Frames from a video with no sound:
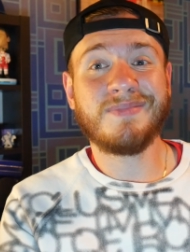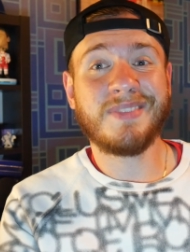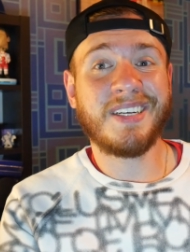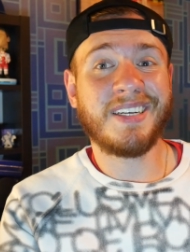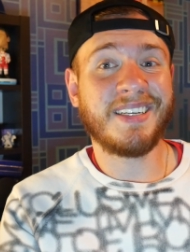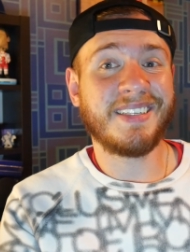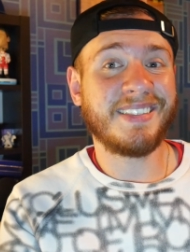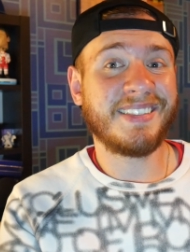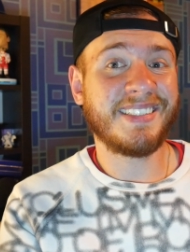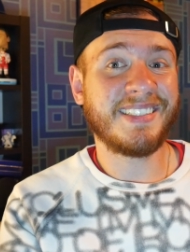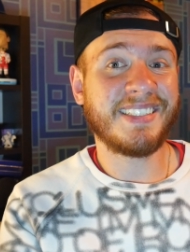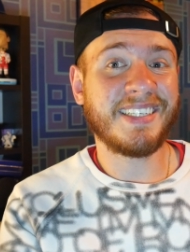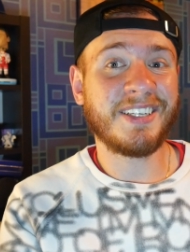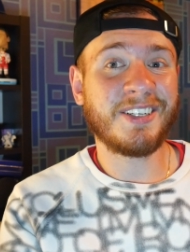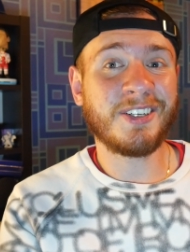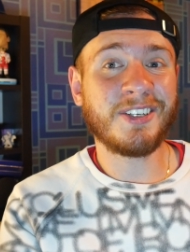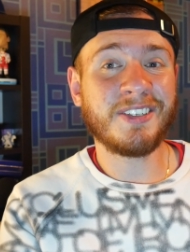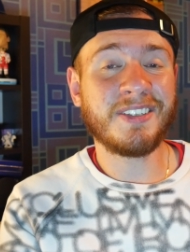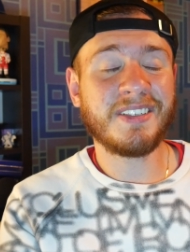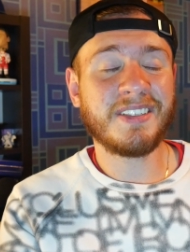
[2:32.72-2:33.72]

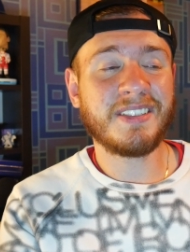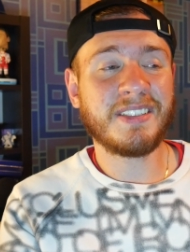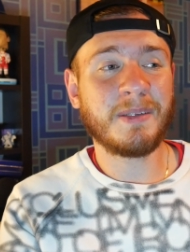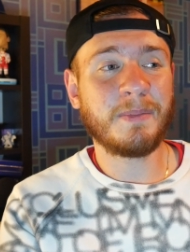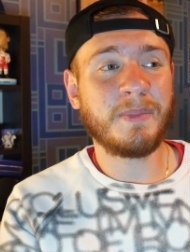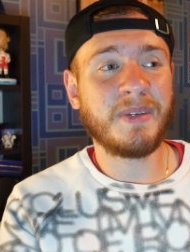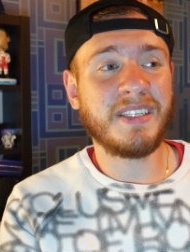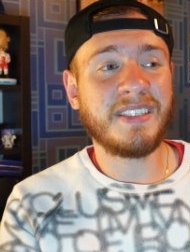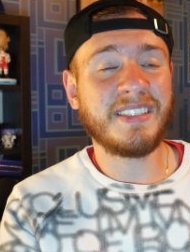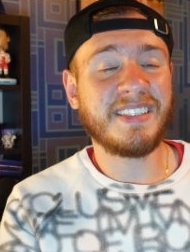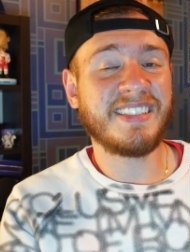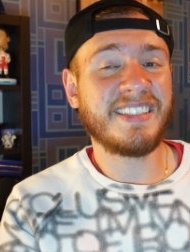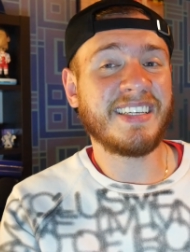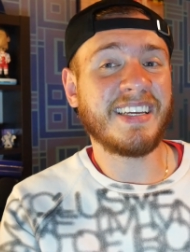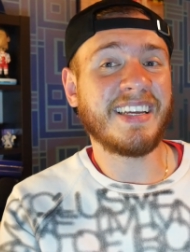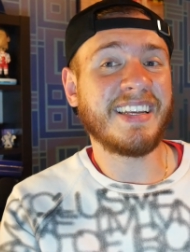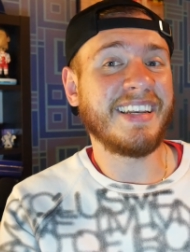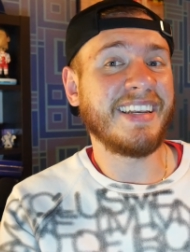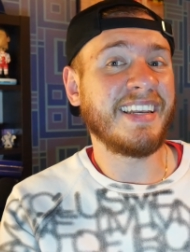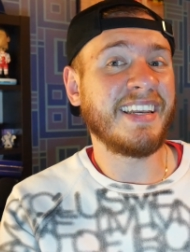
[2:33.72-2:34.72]
considered to be
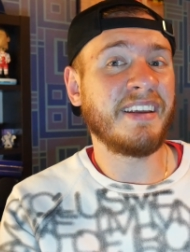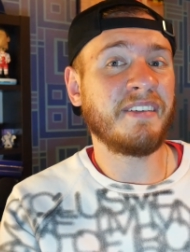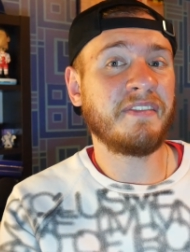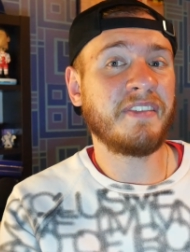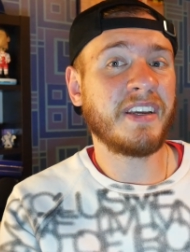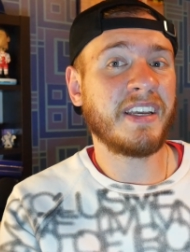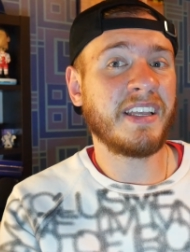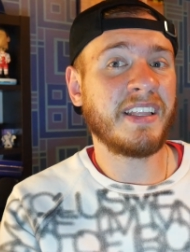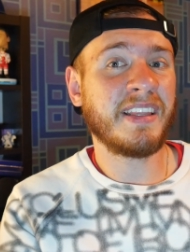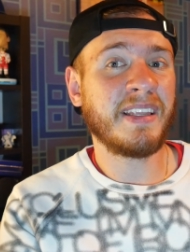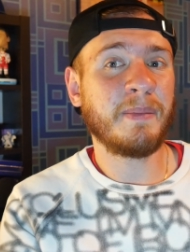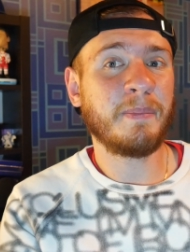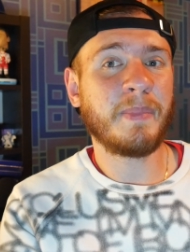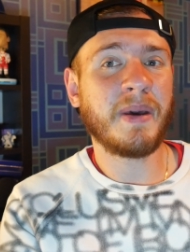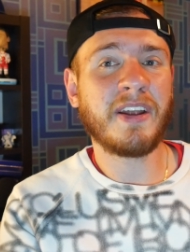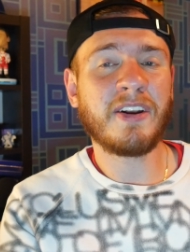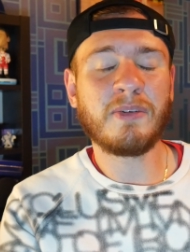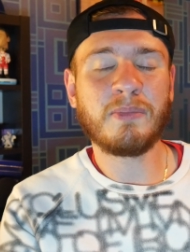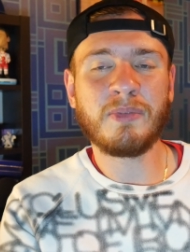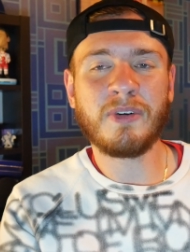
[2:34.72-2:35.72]
significantly
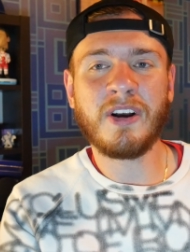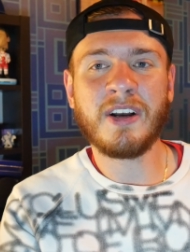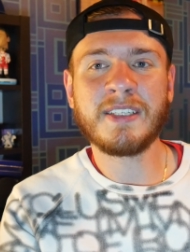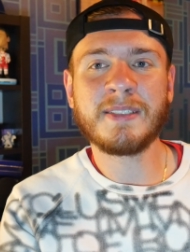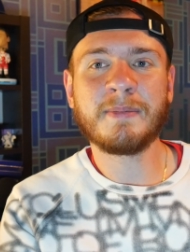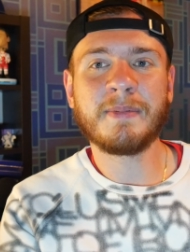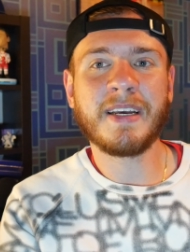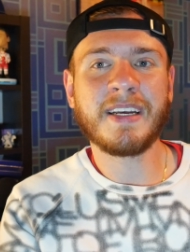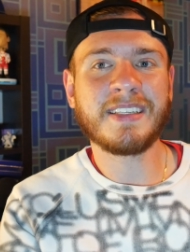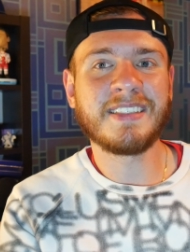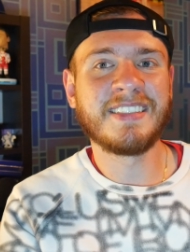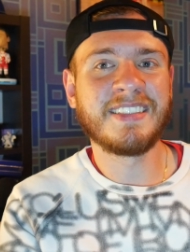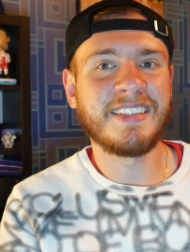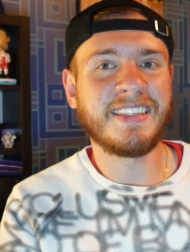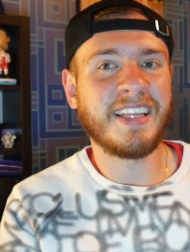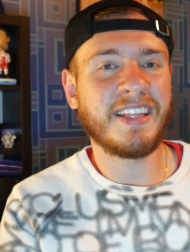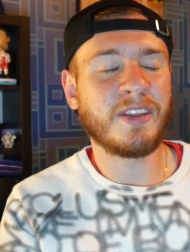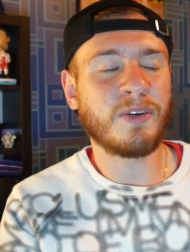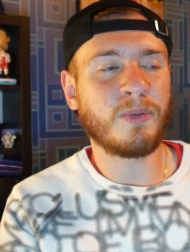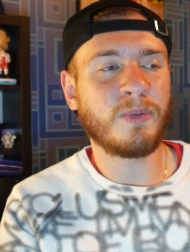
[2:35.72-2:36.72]
better prospects
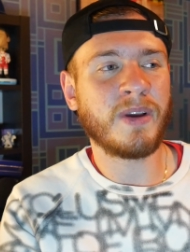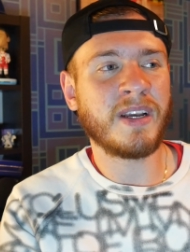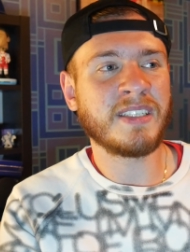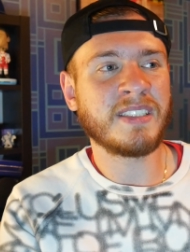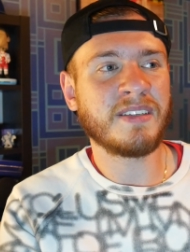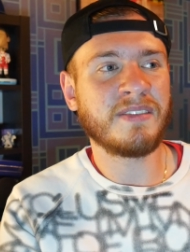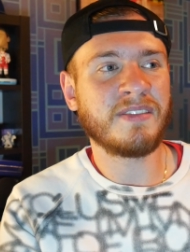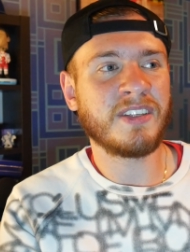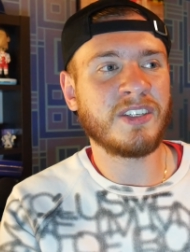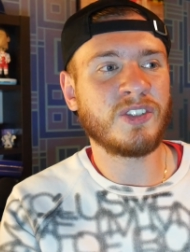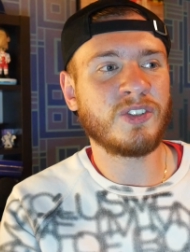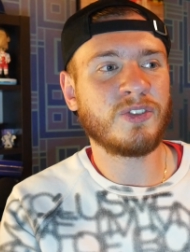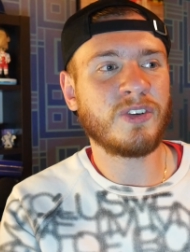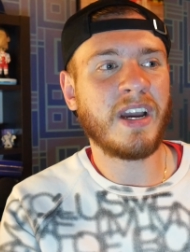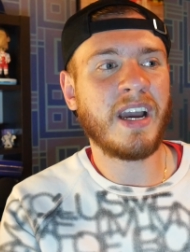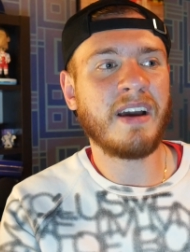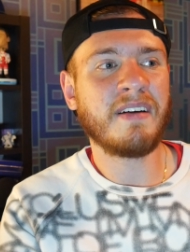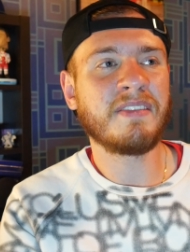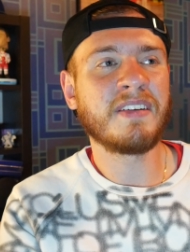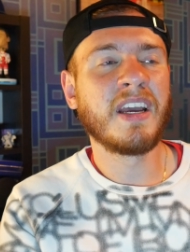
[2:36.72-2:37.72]
than the rest of this
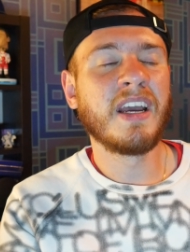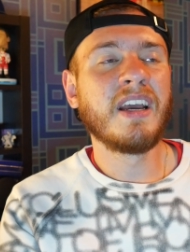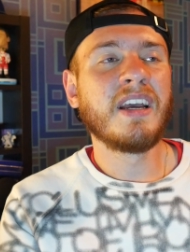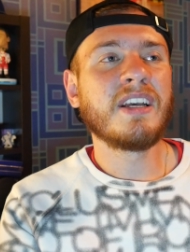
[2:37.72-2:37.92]
draft.